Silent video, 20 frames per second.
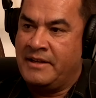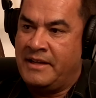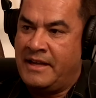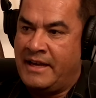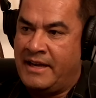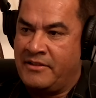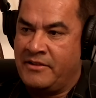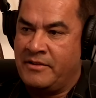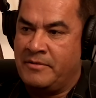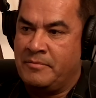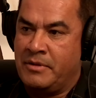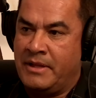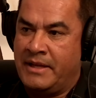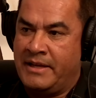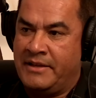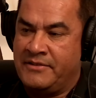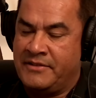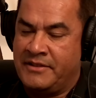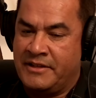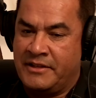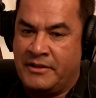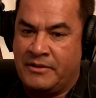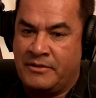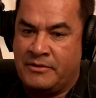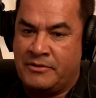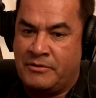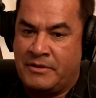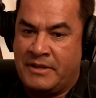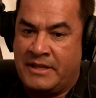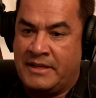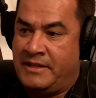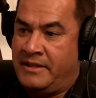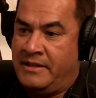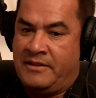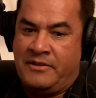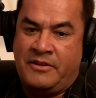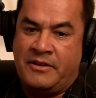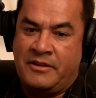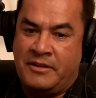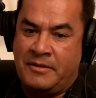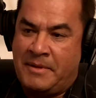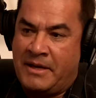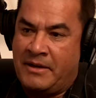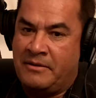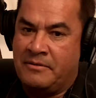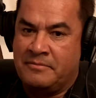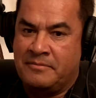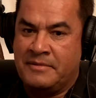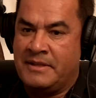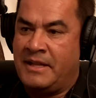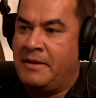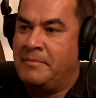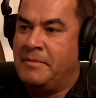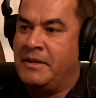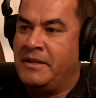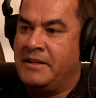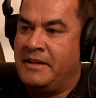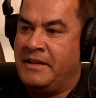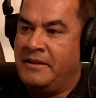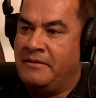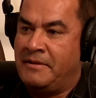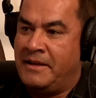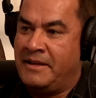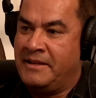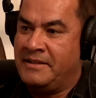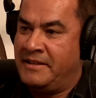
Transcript: has in place to go through that. It's all about liability, right?